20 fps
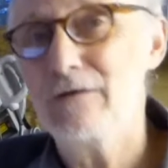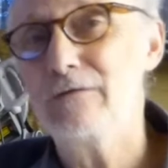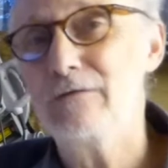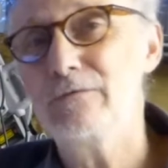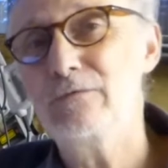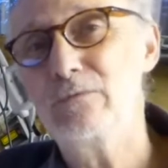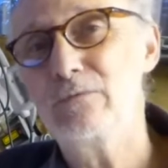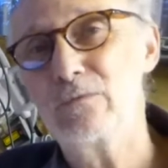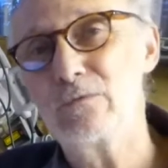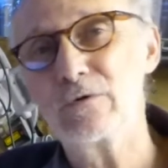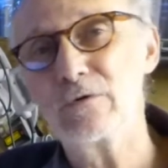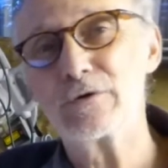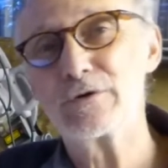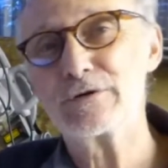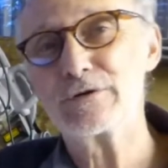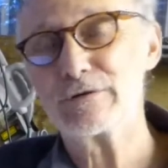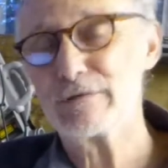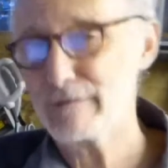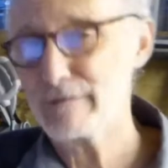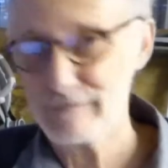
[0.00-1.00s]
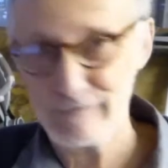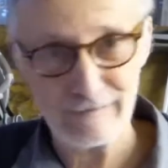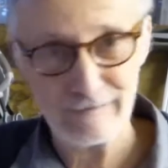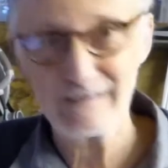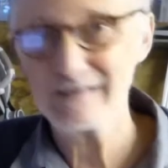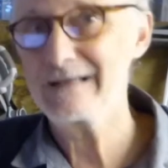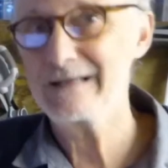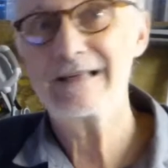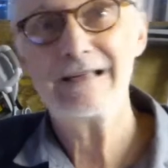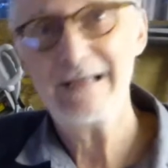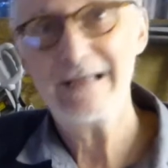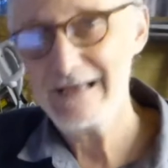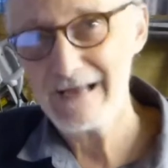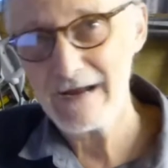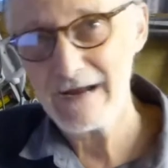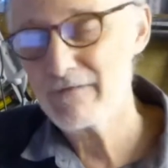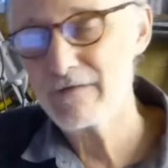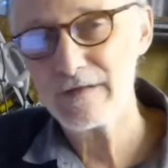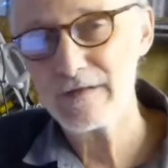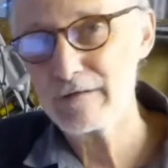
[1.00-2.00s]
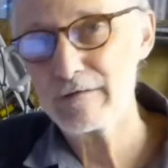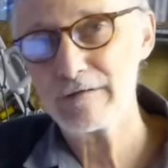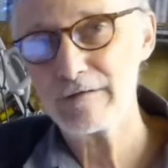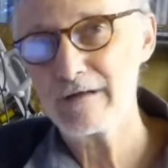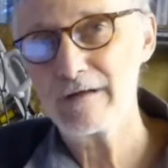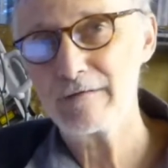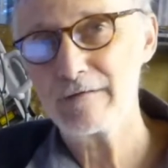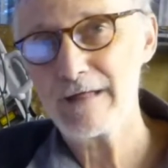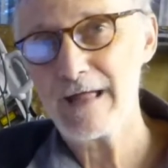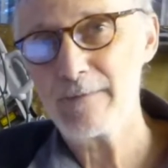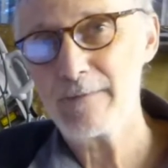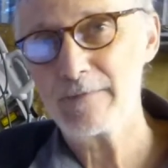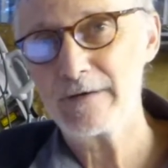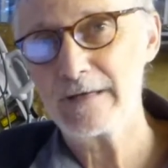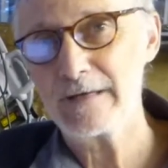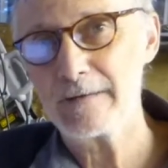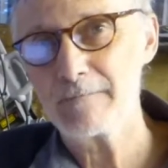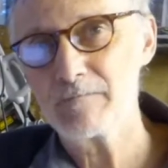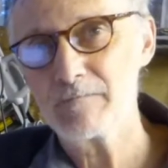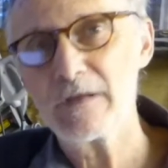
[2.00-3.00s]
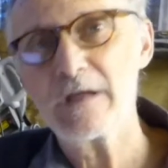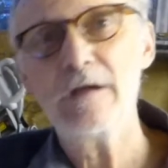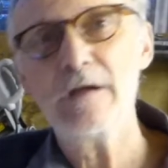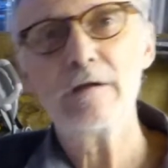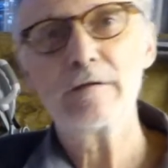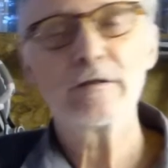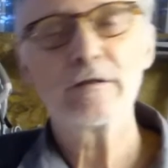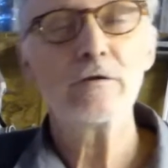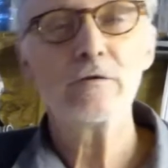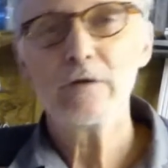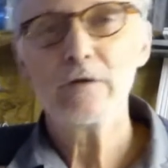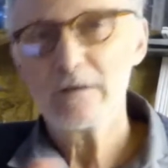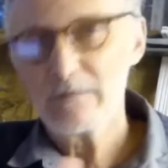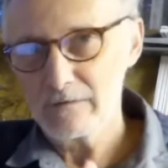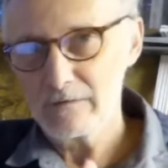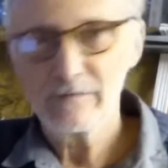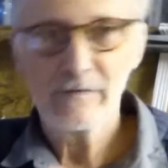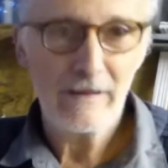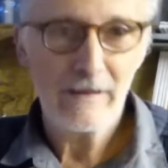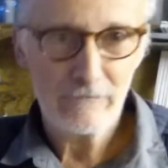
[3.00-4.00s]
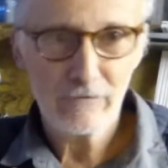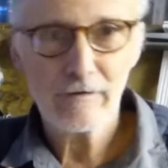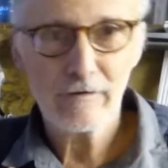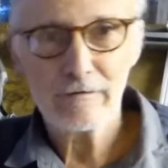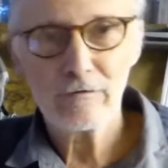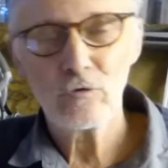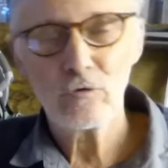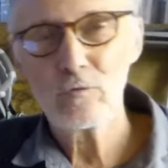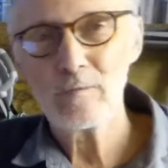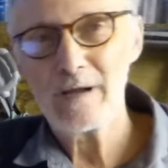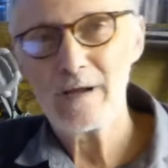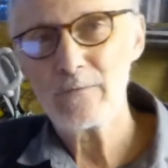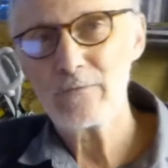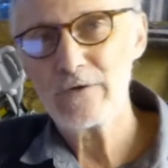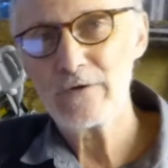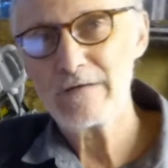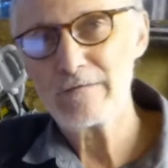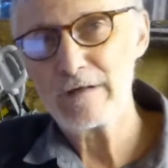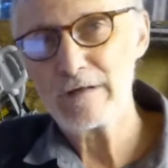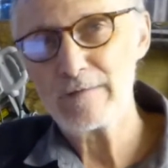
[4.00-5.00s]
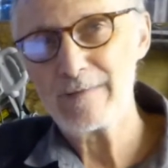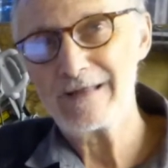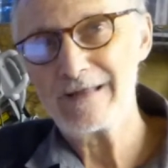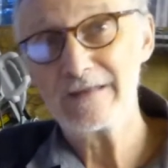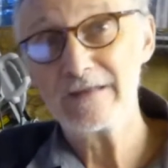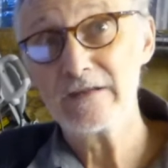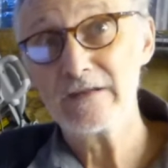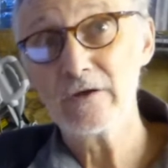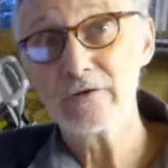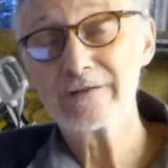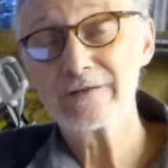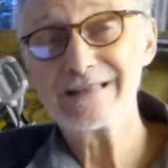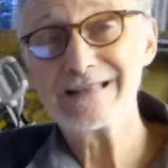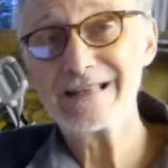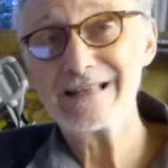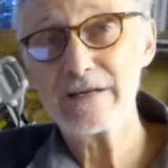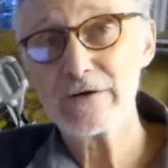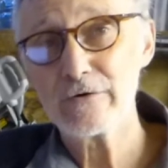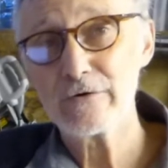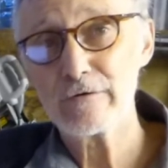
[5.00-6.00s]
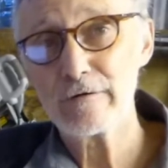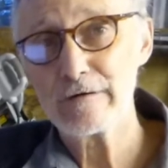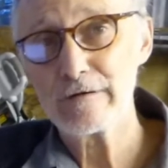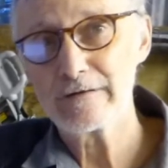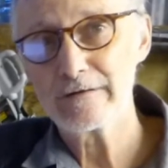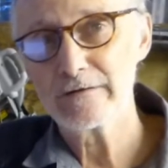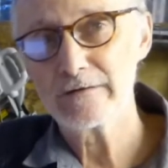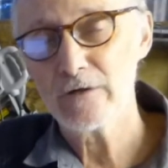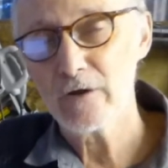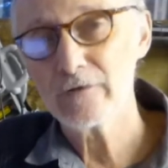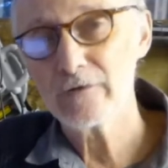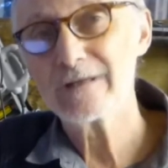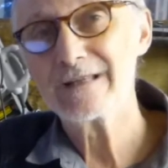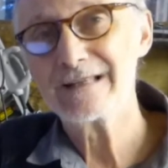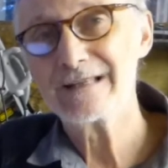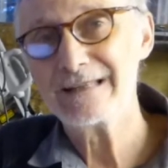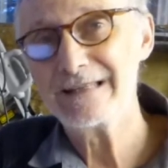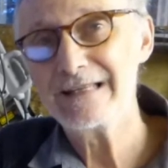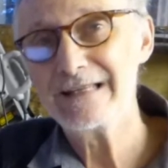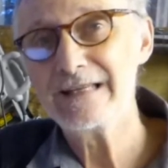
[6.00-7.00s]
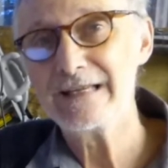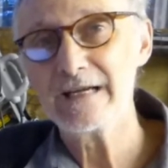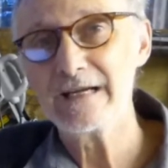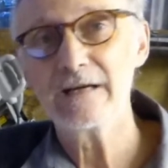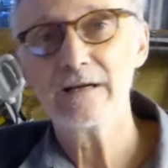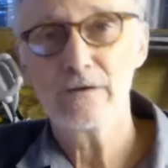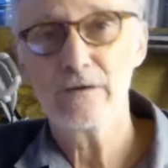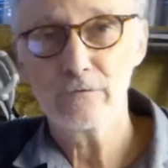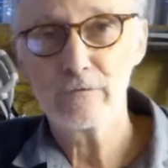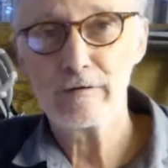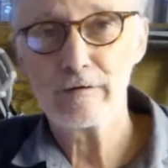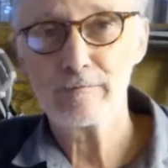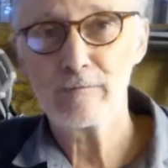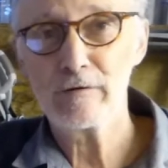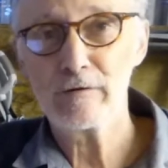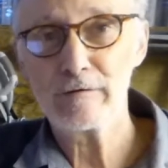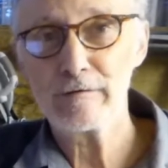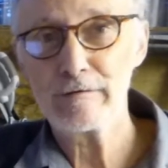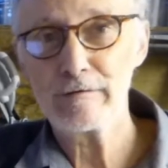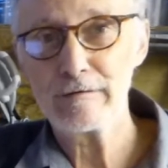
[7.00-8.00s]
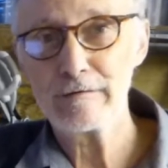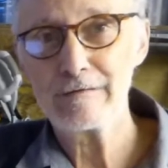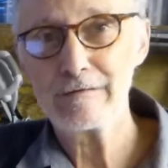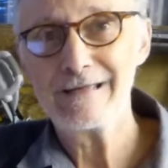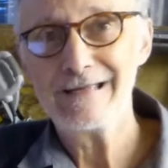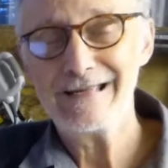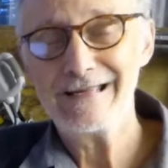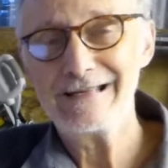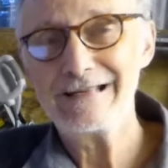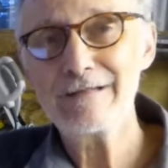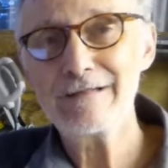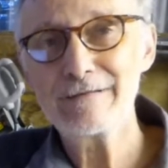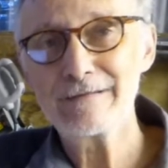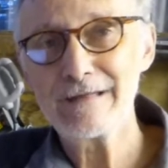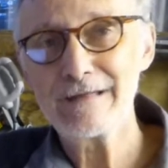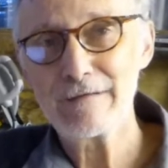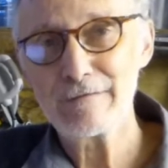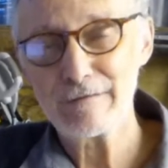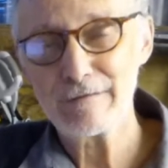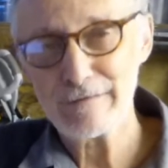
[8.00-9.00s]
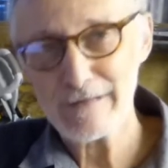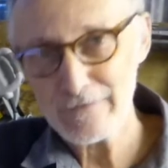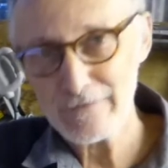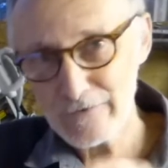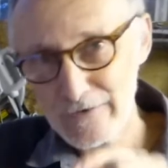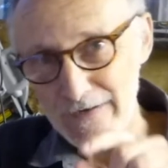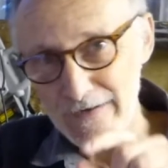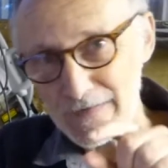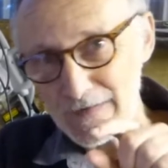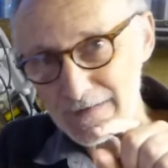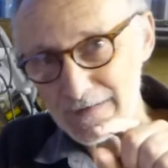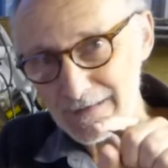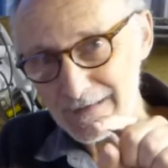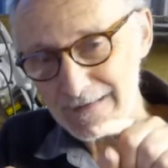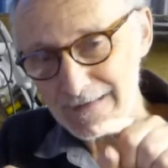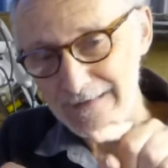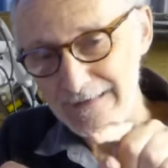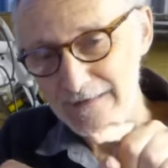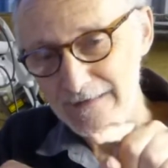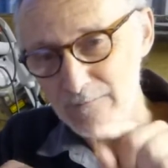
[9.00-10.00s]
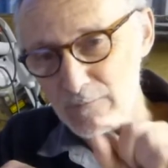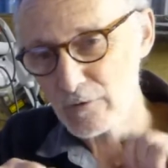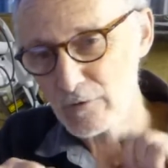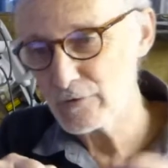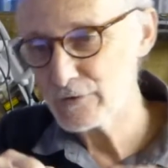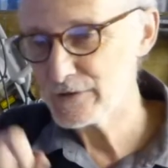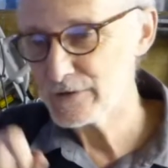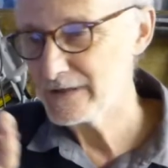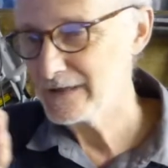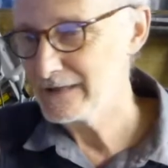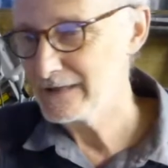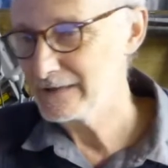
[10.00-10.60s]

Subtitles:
and whoosh, suddenly everything starts happening. So that's what I was talking about previously about non-linear responses. It isn't necessarily that a little push